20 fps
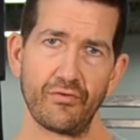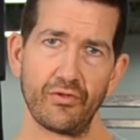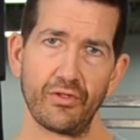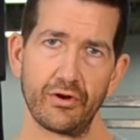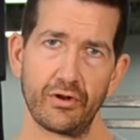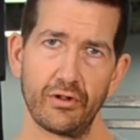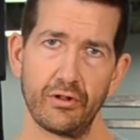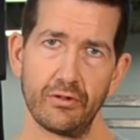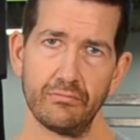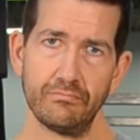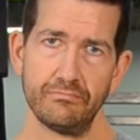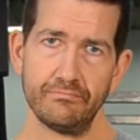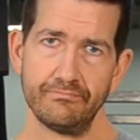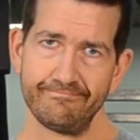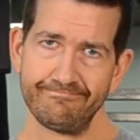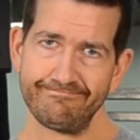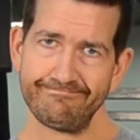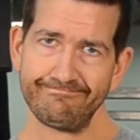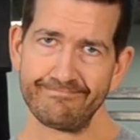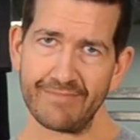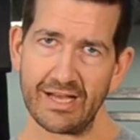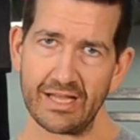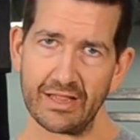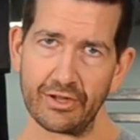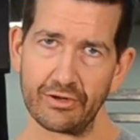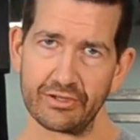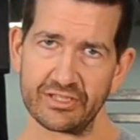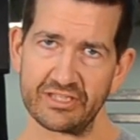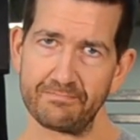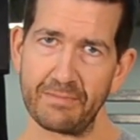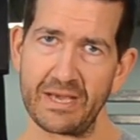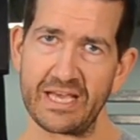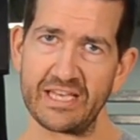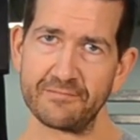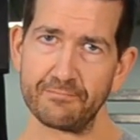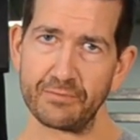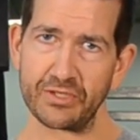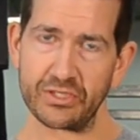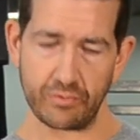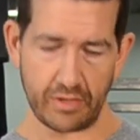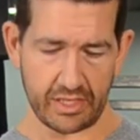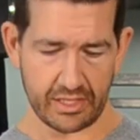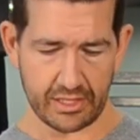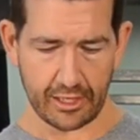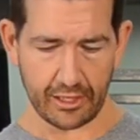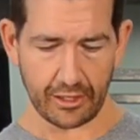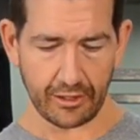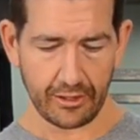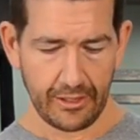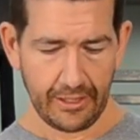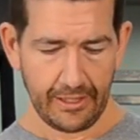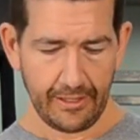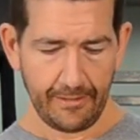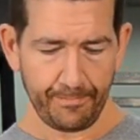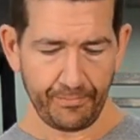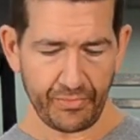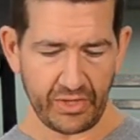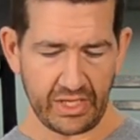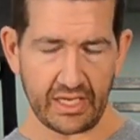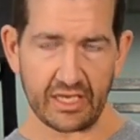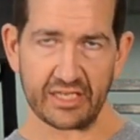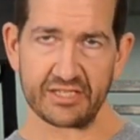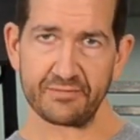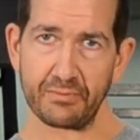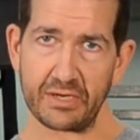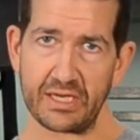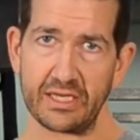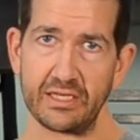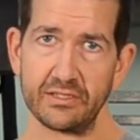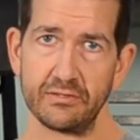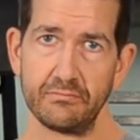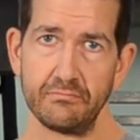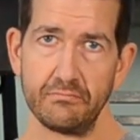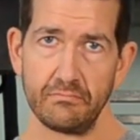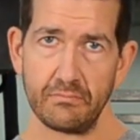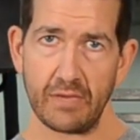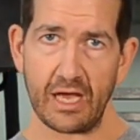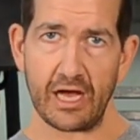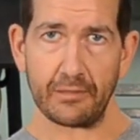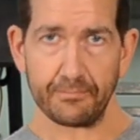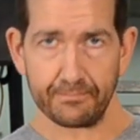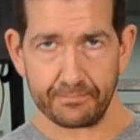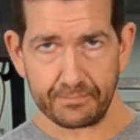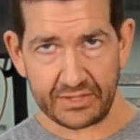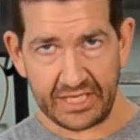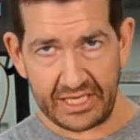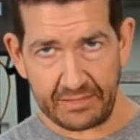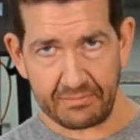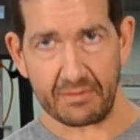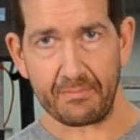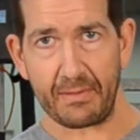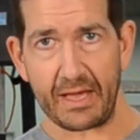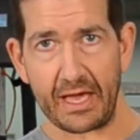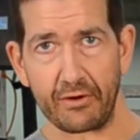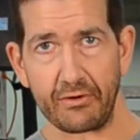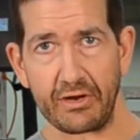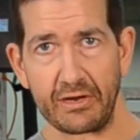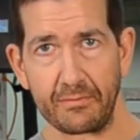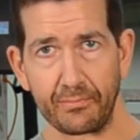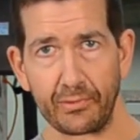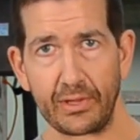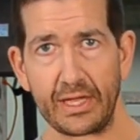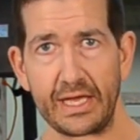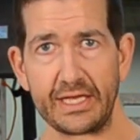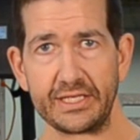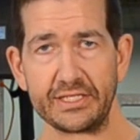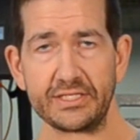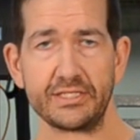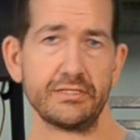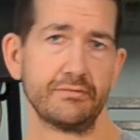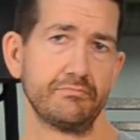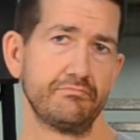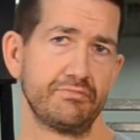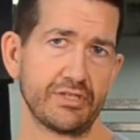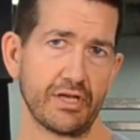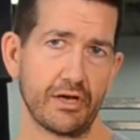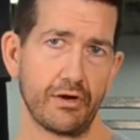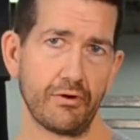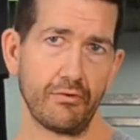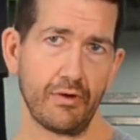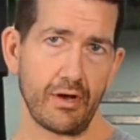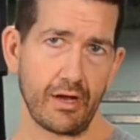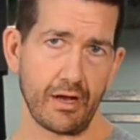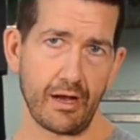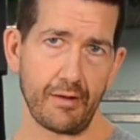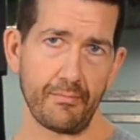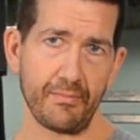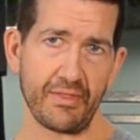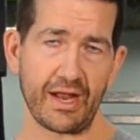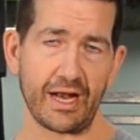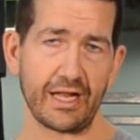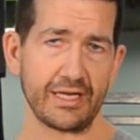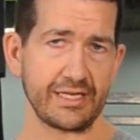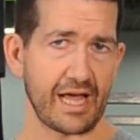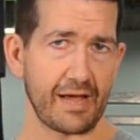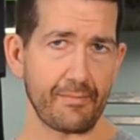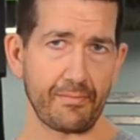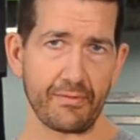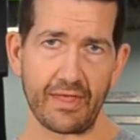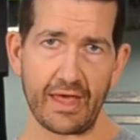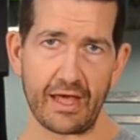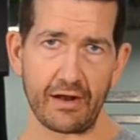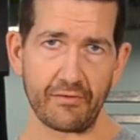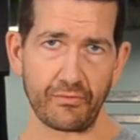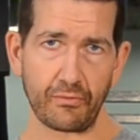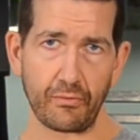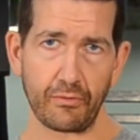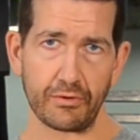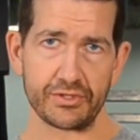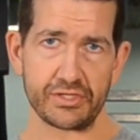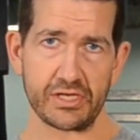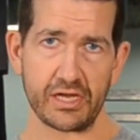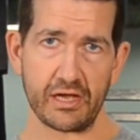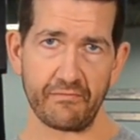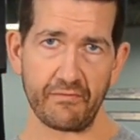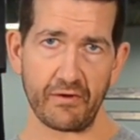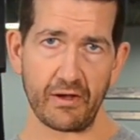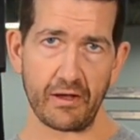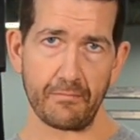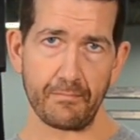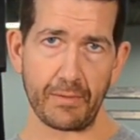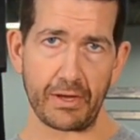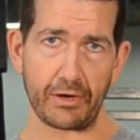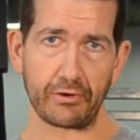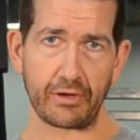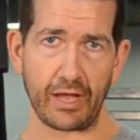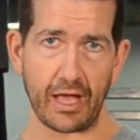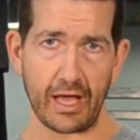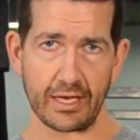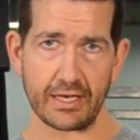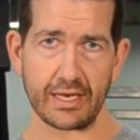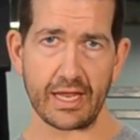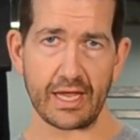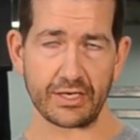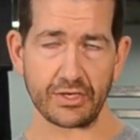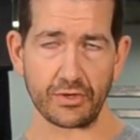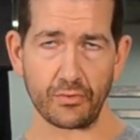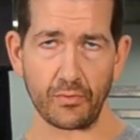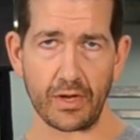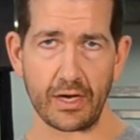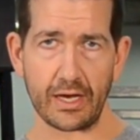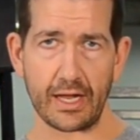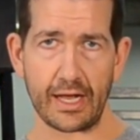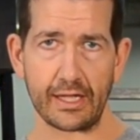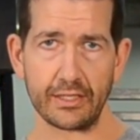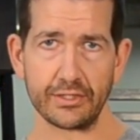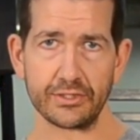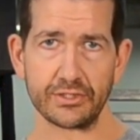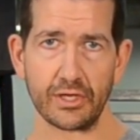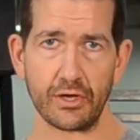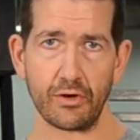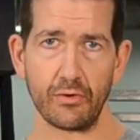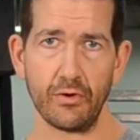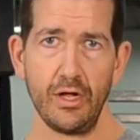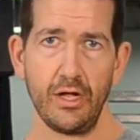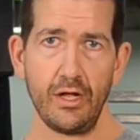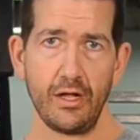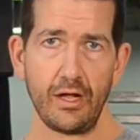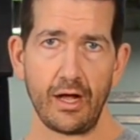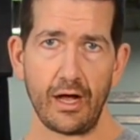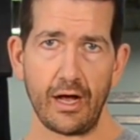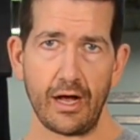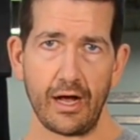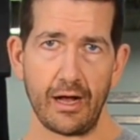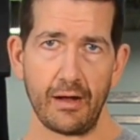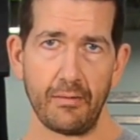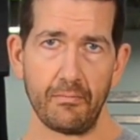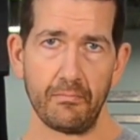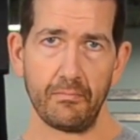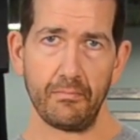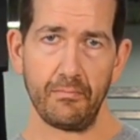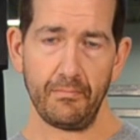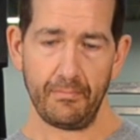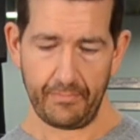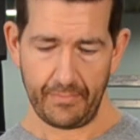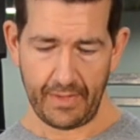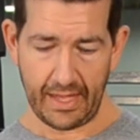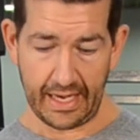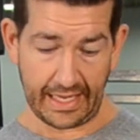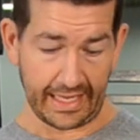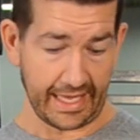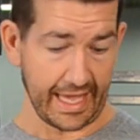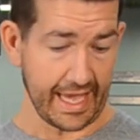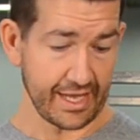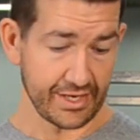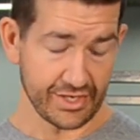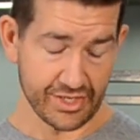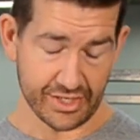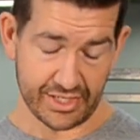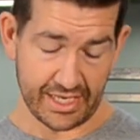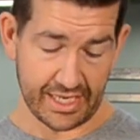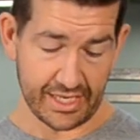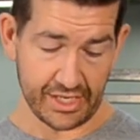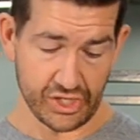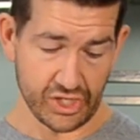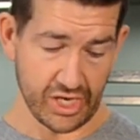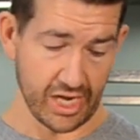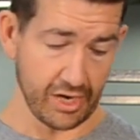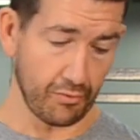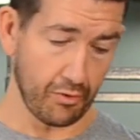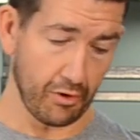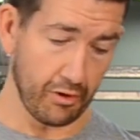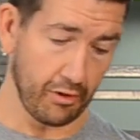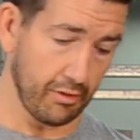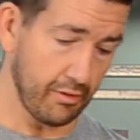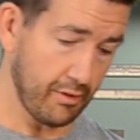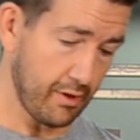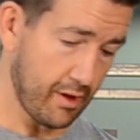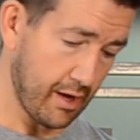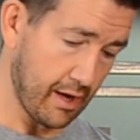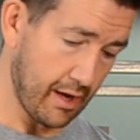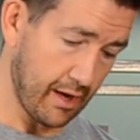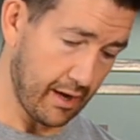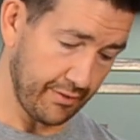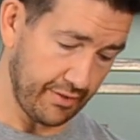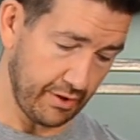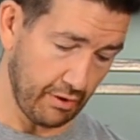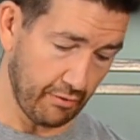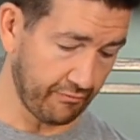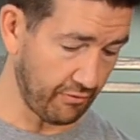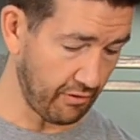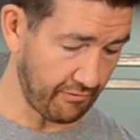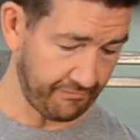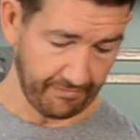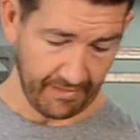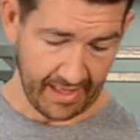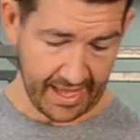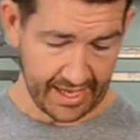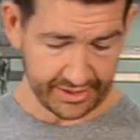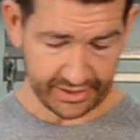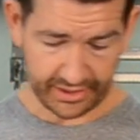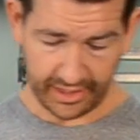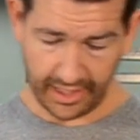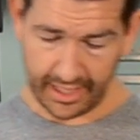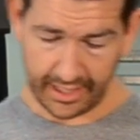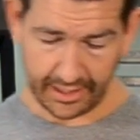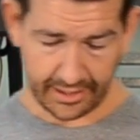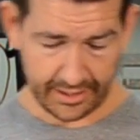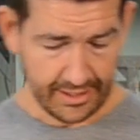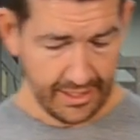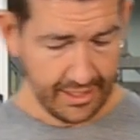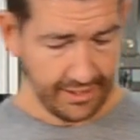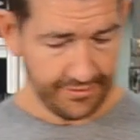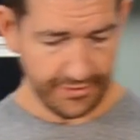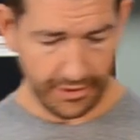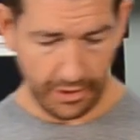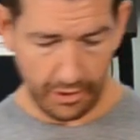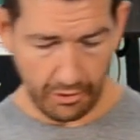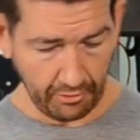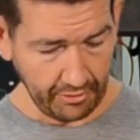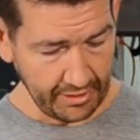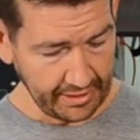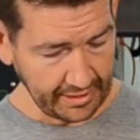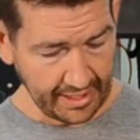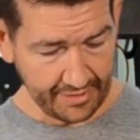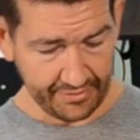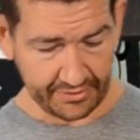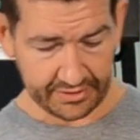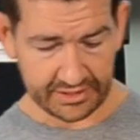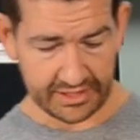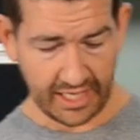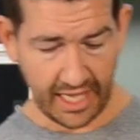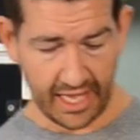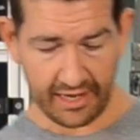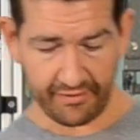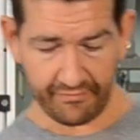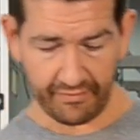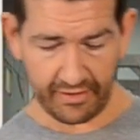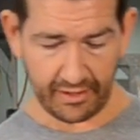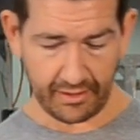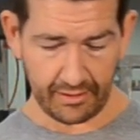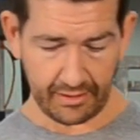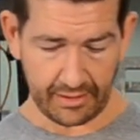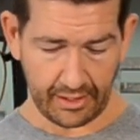have a little space between there. The spring help keep the battery in place. So then on top of that, of course, you have better contact and whatnot. So and again, just in general, the overall flashlight, the knurling on the side of it,